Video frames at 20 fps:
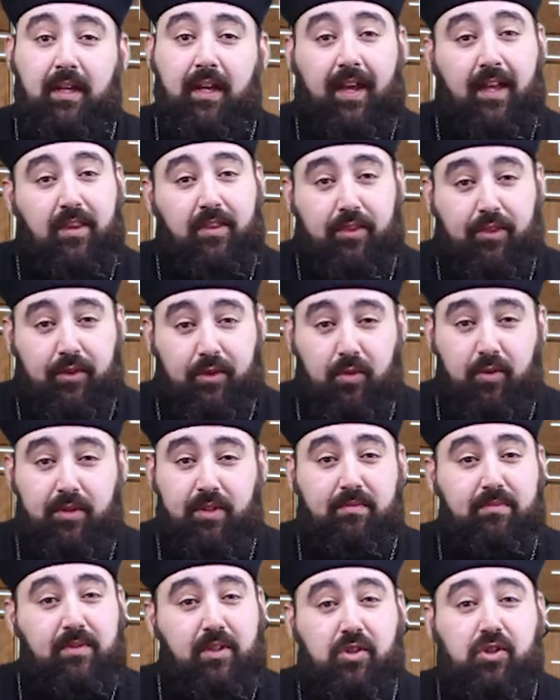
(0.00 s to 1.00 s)
and through
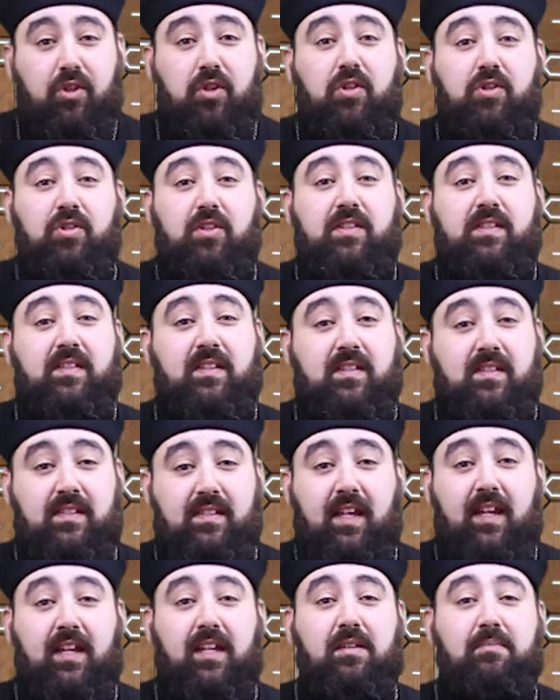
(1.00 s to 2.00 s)
them the church is
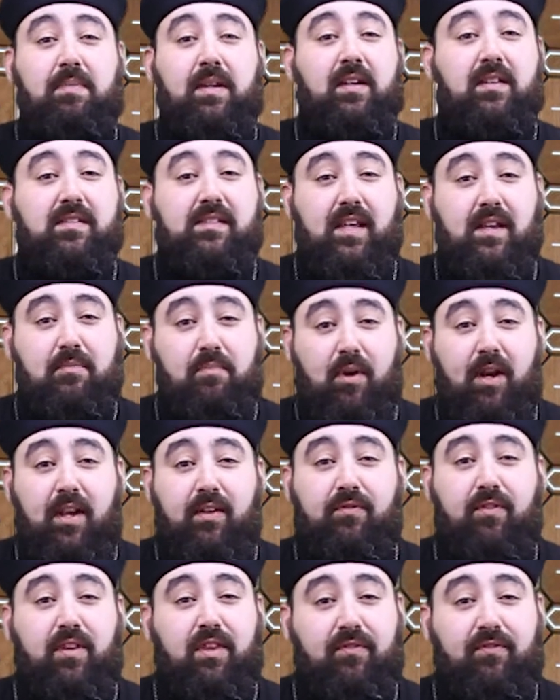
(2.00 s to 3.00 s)
sustained because they pray
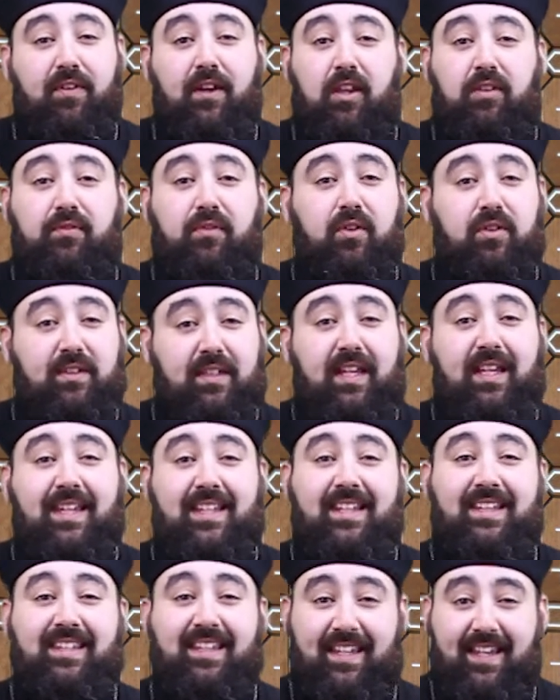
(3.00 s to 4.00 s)
for the faithful day
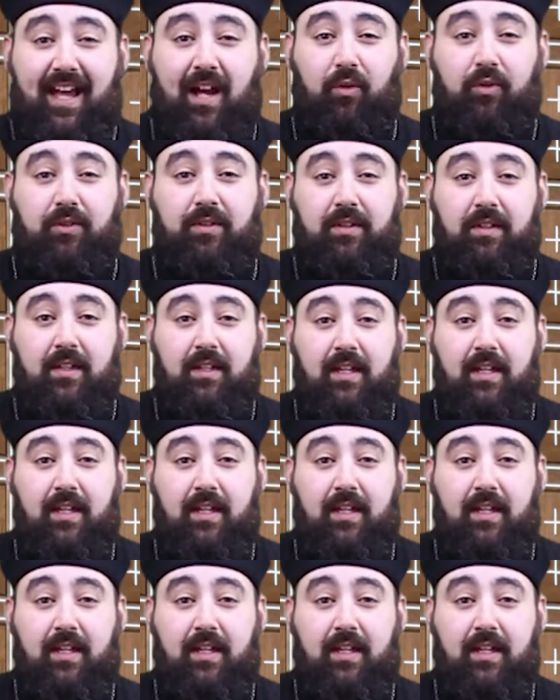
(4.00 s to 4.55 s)
in and day out.